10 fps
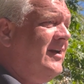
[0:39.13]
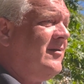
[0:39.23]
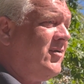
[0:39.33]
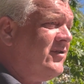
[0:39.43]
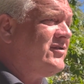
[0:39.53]
in a
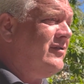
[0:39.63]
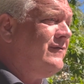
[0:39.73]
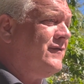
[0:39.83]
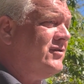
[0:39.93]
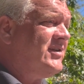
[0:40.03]
personal
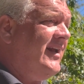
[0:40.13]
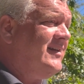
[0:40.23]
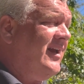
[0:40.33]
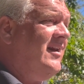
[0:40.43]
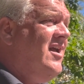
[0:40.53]
first aid
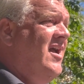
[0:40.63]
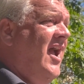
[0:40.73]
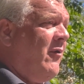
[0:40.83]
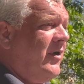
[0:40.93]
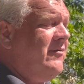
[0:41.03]
kit.
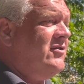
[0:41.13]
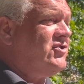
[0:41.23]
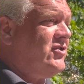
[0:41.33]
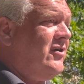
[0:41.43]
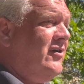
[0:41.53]
And we're going to
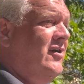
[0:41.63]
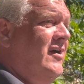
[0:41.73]
ensure